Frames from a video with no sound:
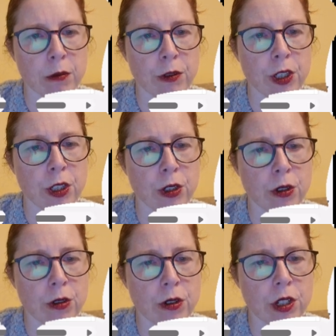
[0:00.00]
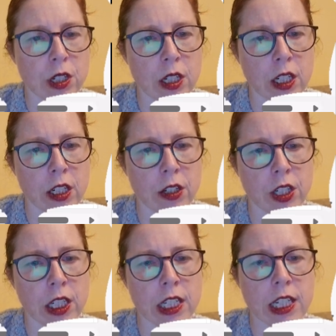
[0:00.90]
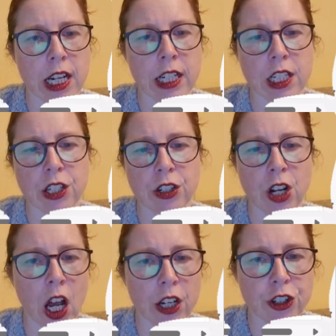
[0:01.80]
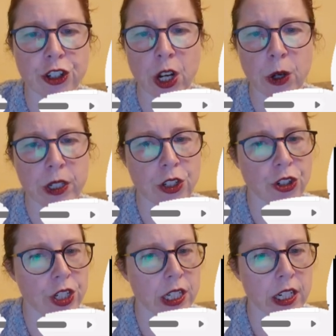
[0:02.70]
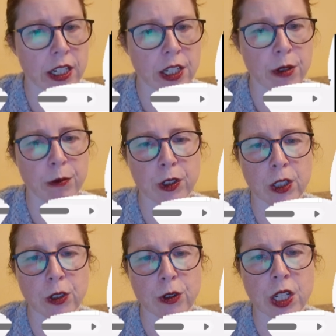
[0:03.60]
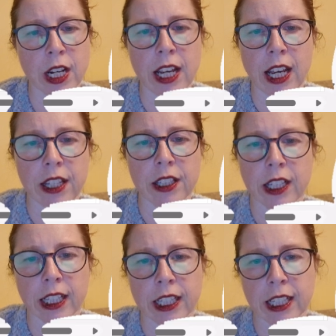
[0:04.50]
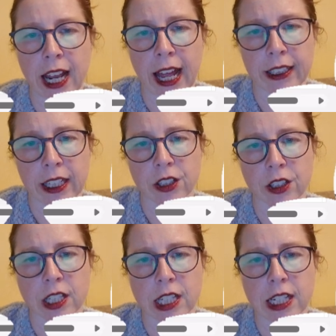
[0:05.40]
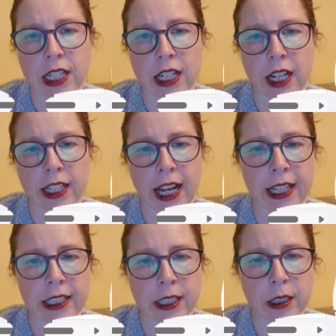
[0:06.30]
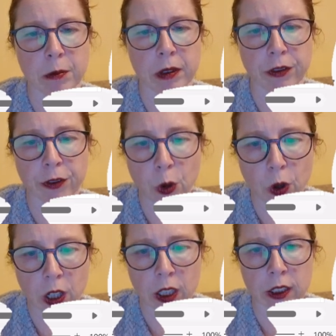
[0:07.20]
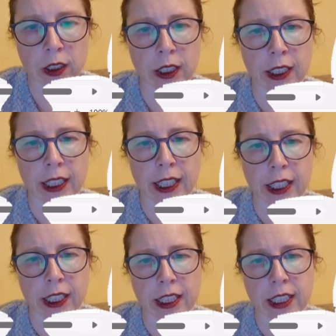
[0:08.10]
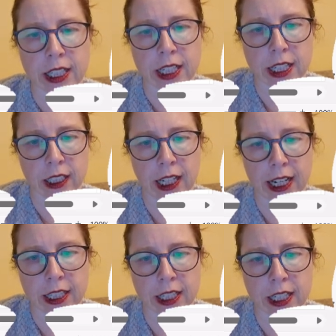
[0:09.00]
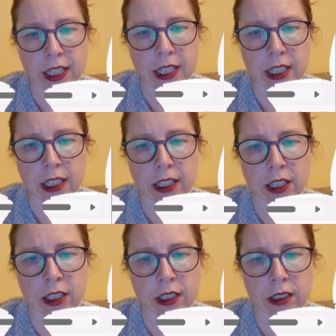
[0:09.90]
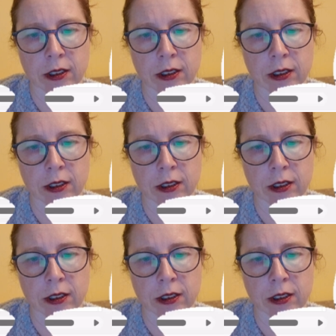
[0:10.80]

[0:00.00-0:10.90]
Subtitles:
views, here it is, and it's not show, it's just custom views, and then I can add that. You can see I'd added it before, and I can select it here.